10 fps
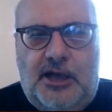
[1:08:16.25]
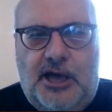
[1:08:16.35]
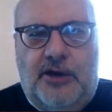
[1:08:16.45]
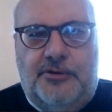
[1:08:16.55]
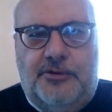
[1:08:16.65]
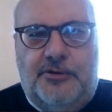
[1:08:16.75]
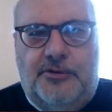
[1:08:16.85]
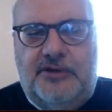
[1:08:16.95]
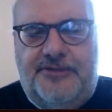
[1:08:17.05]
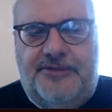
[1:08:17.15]
how
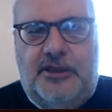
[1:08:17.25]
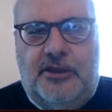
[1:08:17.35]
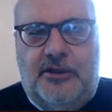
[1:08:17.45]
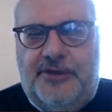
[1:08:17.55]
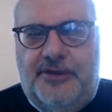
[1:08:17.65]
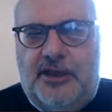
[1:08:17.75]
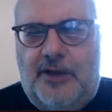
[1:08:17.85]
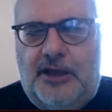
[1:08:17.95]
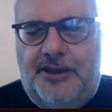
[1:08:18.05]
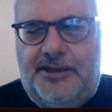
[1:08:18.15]
their thinking of
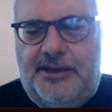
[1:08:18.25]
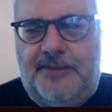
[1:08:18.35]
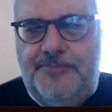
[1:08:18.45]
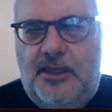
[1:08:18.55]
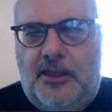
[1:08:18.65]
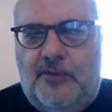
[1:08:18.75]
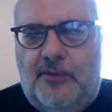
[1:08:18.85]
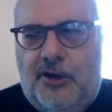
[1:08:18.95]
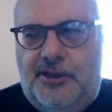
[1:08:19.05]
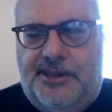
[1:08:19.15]
inequality
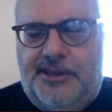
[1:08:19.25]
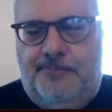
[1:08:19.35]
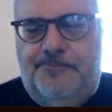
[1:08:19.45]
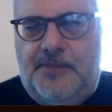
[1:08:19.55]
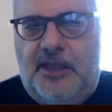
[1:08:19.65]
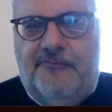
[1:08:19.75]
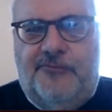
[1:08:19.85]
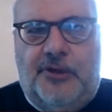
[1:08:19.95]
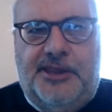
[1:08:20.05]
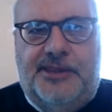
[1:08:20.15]
was
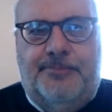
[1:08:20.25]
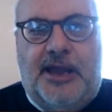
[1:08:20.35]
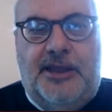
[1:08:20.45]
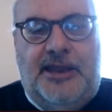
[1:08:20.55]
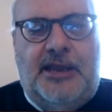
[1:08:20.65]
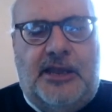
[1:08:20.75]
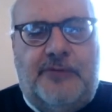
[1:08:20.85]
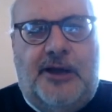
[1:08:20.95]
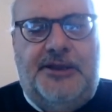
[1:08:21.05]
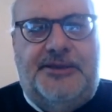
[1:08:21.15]
influenced by
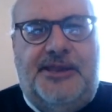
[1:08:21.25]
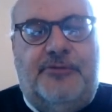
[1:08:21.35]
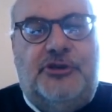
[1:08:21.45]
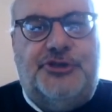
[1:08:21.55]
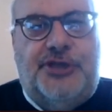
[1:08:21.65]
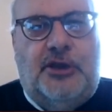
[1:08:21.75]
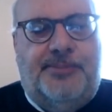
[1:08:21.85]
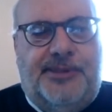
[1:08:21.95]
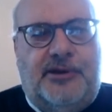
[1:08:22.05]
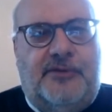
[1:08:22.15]
inequalities which they
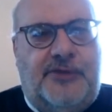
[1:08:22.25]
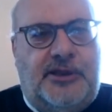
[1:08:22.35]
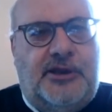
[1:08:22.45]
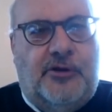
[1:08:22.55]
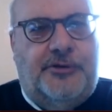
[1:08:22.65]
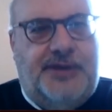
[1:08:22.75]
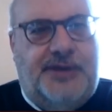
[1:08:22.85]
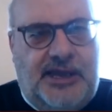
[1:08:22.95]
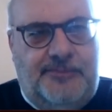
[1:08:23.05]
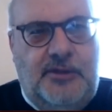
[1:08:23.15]
observe in their own
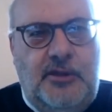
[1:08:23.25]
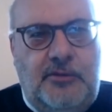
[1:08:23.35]
time,